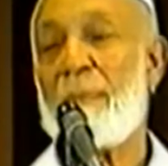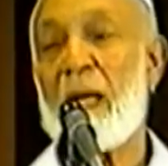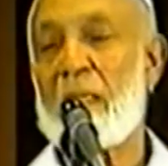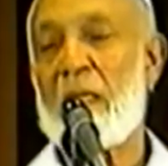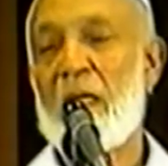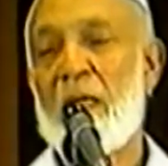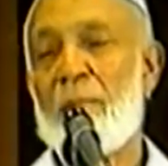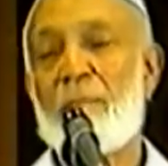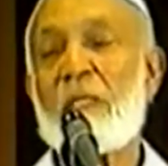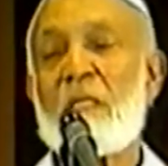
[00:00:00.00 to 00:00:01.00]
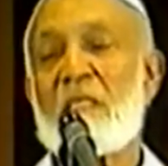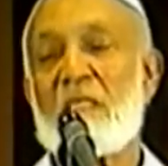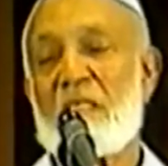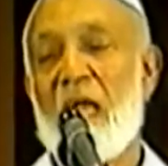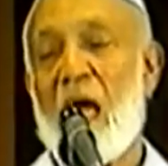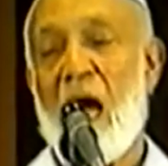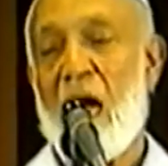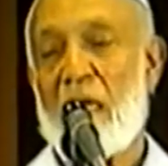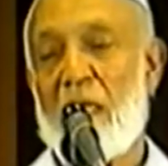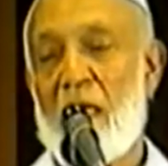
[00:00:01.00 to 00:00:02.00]
But prejudices die
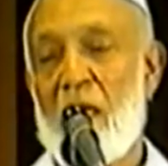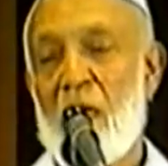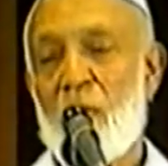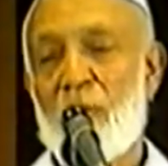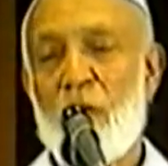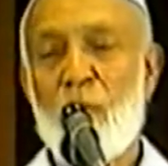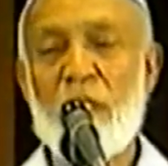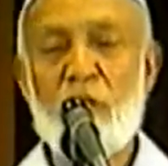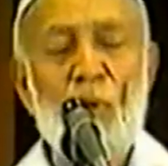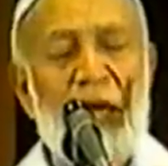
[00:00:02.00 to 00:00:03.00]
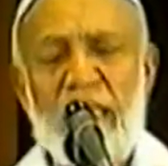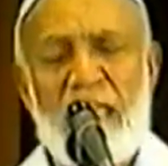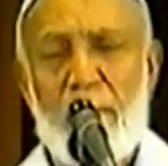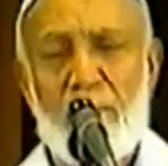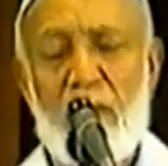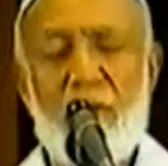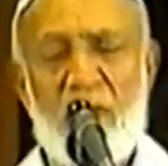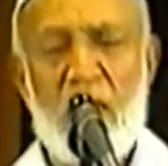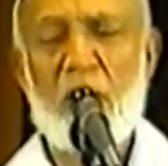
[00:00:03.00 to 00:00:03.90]
hard. You see, once you accept, if the